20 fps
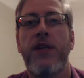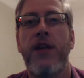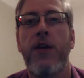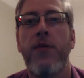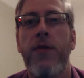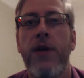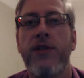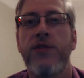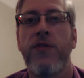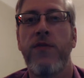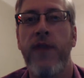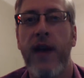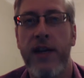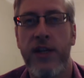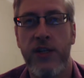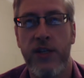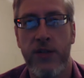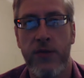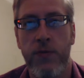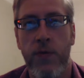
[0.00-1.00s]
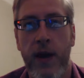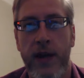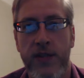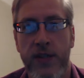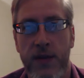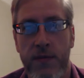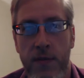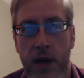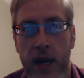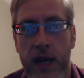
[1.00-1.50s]
and no reservations
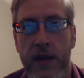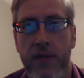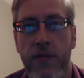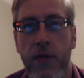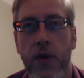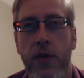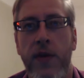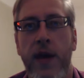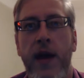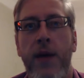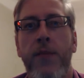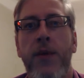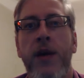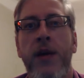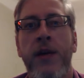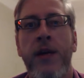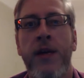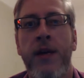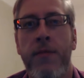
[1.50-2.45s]
raising money for them